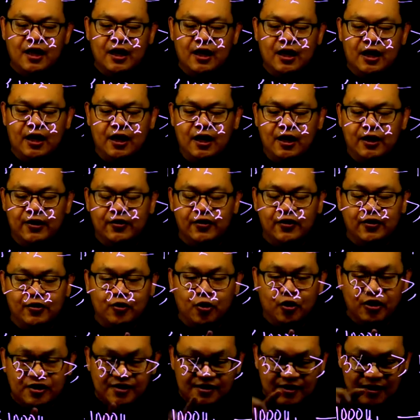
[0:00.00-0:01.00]
the
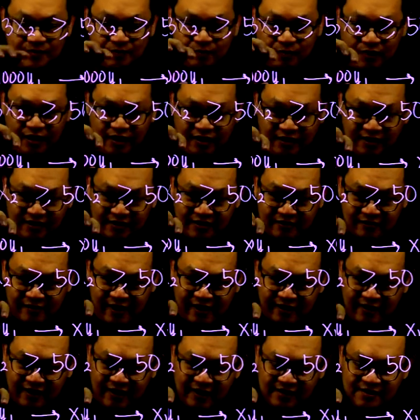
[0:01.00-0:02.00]
constant part, the
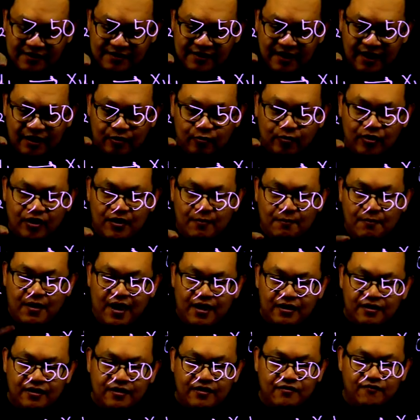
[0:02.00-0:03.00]
right-hand side with the
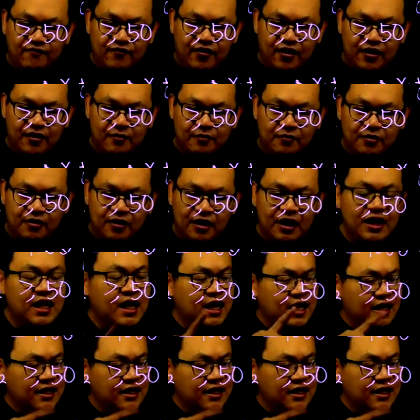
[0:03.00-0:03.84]
binary variable,